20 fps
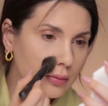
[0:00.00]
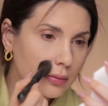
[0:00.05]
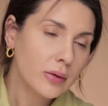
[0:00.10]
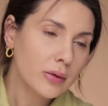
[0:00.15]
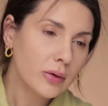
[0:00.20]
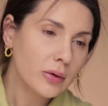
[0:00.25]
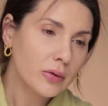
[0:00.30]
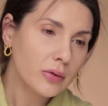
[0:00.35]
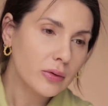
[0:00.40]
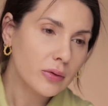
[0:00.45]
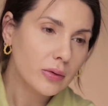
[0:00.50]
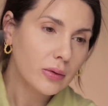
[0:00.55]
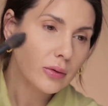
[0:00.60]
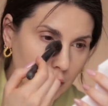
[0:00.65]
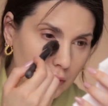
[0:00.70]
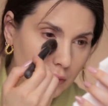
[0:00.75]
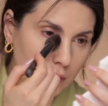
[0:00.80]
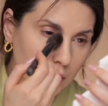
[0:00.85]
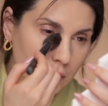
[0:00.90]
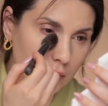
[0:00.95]
There is
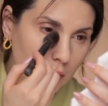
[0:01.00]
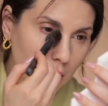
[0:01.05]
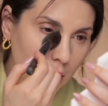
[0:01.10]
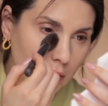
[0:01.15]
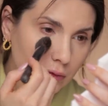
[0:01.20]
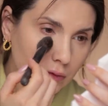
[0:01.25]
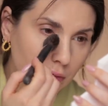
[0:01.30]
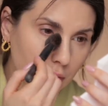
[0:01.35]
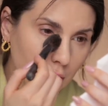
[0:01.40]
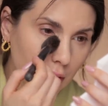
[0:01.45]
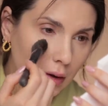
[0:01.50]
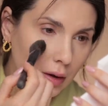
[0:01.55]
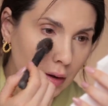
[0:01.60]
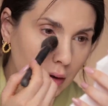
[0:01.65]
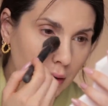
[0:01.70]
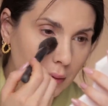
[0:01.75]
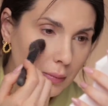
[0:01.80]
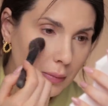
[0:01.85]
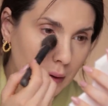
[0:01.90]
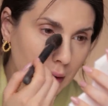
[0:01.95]
such
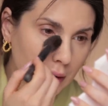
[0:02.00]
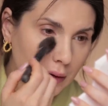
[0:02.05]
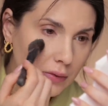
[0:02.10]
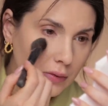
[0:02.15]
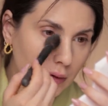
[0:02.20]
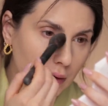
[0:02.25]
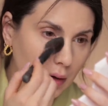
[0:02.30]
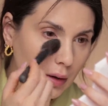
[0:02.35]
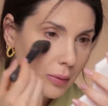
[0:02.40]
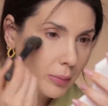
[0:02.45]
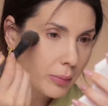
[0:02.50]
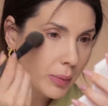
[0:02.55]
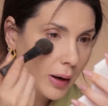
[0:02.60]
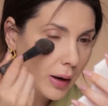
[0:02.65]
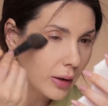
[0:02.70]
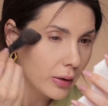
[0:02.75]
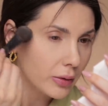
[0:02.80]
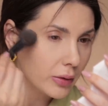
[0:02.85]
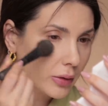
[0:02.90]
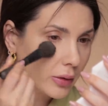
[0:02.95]
an amazing
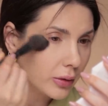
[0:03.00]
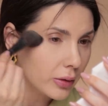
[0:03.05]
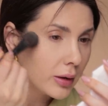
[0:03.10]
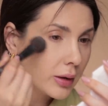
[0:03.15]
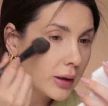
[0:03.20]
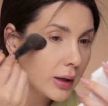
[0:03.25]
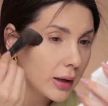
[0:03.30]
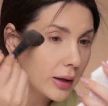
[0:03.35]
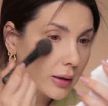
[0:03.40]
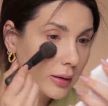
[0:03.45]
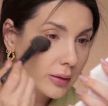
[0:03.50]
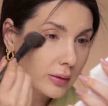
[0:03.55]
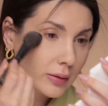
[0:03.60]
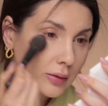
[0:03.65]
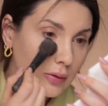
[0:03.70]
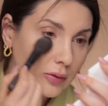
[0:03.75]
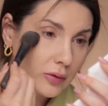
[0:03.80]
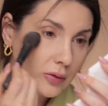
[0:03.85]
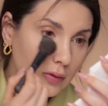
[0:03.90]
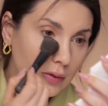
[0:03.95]
powder. Again,
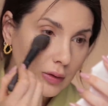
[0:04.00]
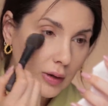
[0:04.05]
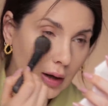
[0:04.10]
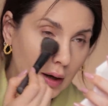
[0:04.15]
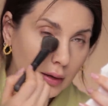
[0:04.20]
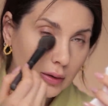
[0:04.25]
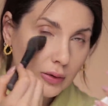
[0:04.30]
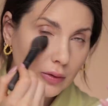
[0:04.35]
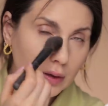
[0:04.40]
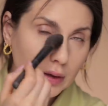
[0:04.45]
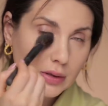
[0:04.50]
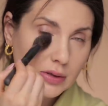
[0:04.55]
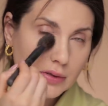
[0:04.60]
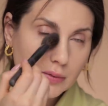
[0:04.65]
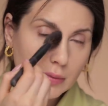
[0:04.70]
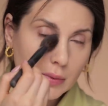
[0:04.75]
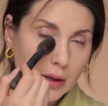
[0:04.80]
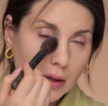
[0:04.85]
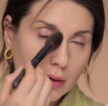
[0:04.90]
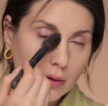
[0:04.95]
this is not going
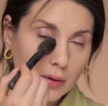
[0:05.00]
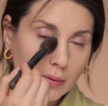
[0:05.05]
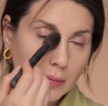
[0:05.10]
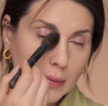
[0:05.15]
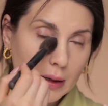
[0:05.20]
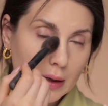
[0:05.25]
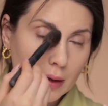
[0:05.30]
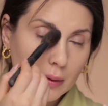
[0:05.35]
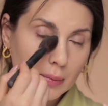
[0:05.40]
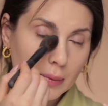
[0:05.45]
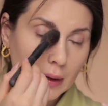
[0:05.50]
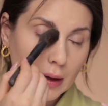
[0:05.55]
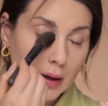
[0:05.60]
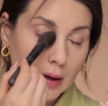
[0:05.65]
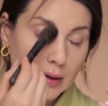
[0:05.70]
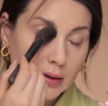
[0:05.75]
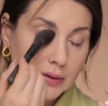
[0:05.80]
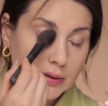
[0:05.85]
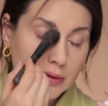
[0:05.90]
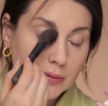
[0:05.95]
to make your makeup
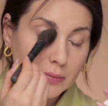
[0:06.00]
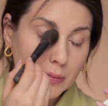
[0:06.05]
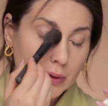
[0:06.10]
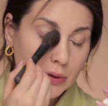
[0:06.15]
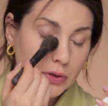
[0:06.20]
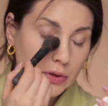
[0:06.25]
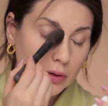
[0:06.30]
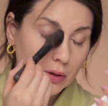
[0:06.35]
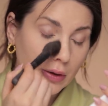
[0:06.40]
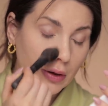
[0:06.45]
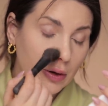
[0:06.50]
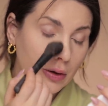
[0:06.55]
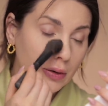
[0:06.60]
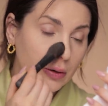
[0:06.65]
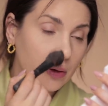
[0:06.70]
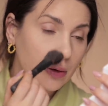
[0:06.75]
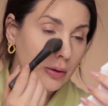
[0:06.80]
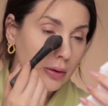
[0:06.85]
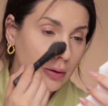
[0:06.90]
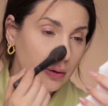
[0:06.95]
last much
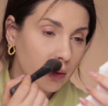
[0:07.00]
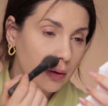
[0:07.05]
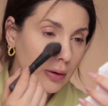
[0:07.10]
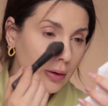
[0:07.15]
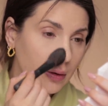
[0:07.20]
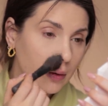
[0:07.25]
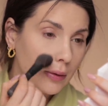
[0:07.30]
longer.